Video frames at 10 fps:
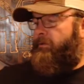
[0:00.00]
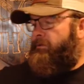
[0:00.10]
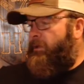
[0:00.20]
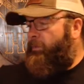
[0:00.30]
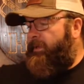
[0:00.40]

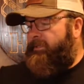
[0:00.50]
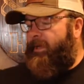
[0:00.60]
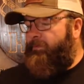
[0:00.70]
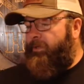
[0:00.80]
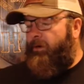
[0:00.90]
So when he's
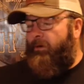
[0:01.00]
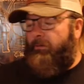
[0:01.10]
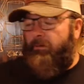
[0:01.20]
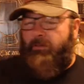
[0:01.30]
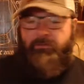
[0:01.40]
out
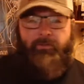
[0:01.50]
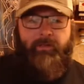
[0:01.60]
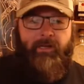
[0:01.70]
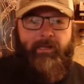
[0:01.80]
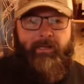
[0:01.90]
there, I'll tell the
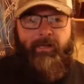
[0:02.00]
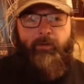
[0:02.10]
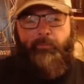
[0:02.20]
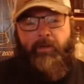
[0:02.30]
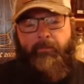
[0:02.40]
Gunny
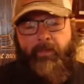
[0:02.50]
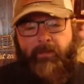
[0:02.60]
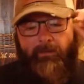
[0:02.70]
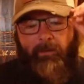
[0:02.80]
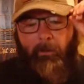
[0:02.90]
will bring him
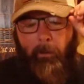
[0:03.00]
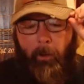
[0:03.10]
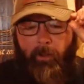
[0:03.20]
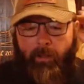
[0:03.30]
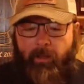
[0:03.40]
in.
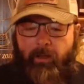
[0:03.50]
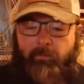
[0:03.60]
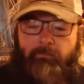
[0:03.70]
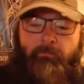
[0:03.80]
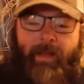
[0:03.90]

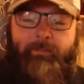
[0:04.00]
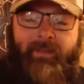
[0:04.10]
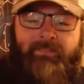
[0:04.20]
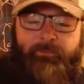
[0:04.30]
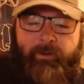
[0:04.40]
My
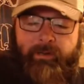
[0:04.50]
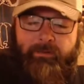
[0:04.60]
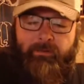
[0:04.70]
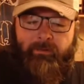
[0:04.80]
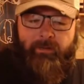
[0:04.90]
best
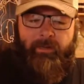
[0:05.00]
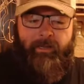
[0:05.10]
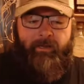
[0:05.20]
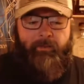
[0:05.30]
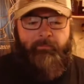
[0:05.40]
friend
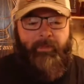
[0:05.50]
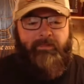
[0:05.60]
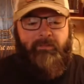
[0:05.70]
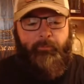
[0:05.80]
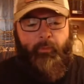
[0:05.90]
and a
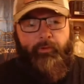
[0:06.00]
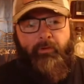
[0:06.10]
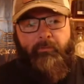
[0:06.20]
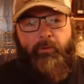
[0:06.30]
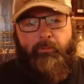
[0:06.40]
big
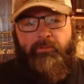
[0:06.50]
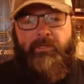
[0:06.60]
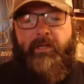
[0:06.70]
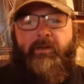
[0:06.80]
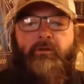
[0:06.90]
supporter of Bourbon
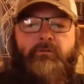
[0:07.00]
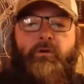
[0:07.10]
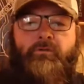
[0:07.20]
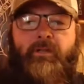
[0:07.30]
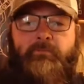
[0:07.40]
Tie-In here
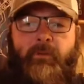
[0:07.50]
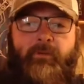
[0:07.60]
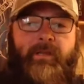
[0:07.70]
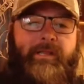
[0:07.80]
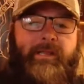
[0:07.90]
locally is my
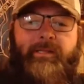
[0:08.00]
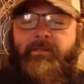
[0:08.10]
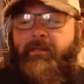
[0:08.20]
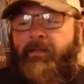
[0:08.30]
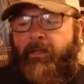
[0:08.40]
buddy Ken.